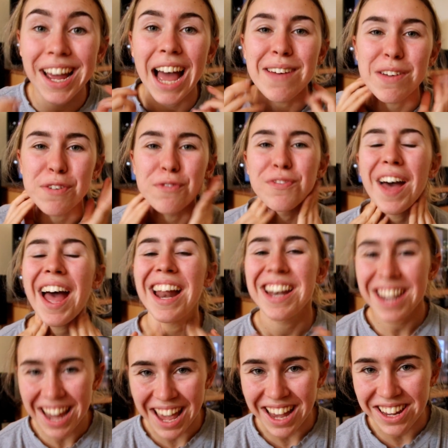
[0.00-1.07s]
I have a fat
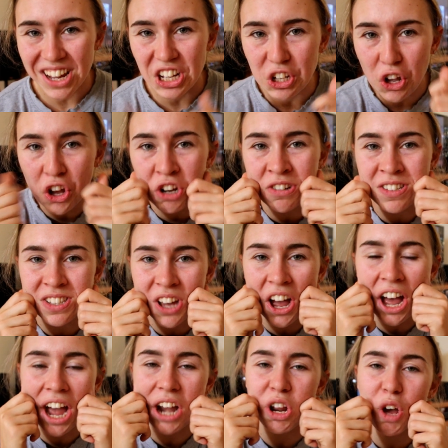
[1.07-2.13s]
neck
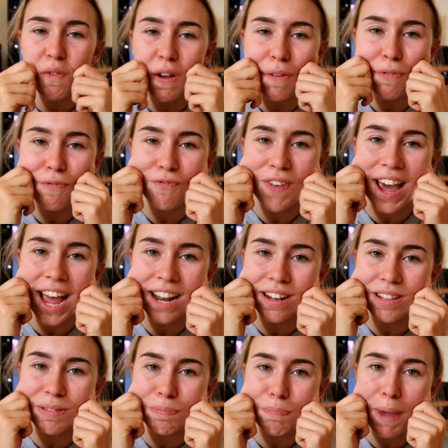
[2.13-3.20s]
alongside of a fat
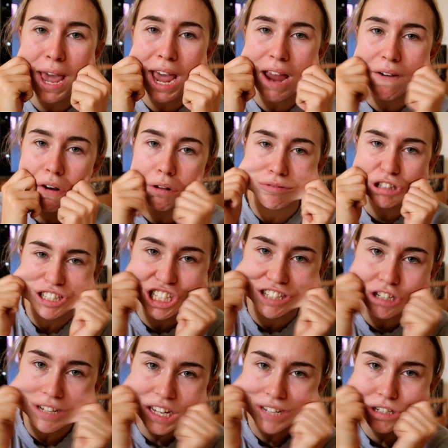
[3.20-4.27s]
pair of
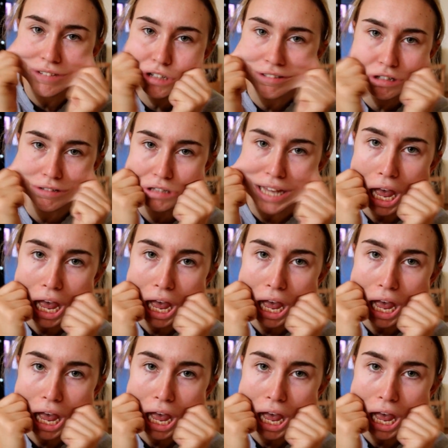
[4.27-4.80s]
cheeks.